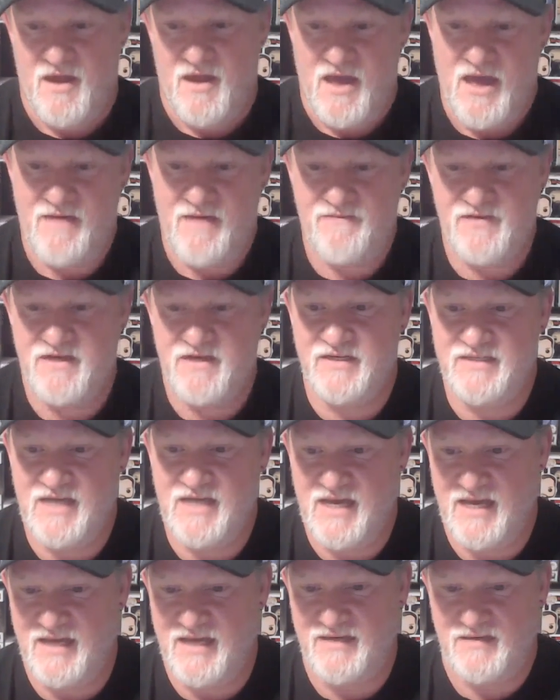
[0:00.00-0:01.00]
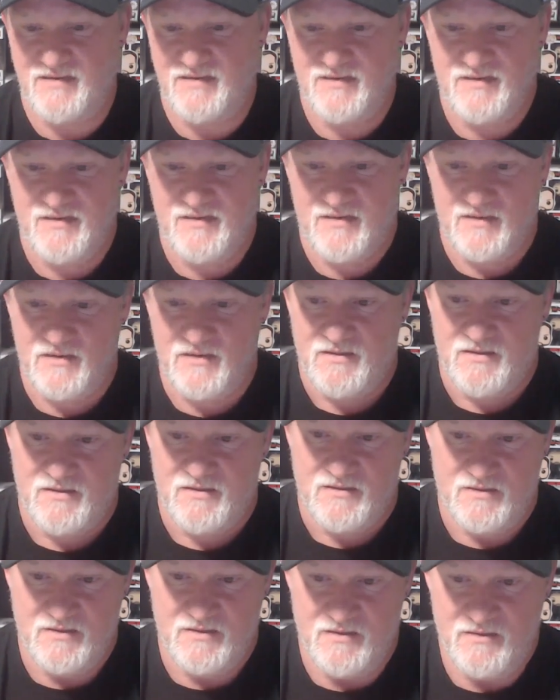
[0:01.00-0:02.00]
Have a good night.
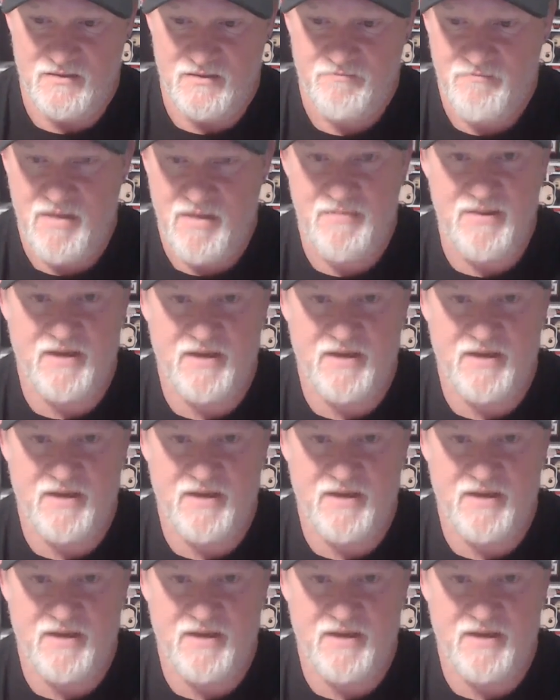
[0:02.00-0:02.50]
Maybe